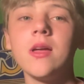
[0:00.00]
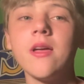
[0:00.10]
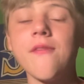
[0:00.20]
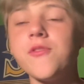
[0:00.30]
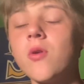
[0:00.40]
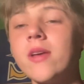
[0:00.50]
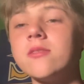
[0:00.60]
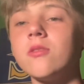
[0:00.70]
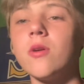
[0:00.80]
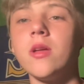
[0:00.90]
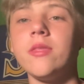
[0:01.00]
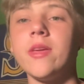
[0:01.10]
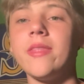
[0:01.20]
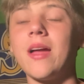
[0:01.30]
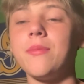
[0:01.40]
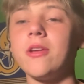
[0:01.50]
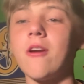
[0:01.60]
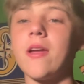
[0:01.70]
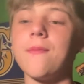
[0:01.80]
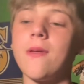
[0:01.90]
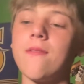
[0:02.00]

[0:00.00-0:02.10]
if you guys do it, then that'd be great.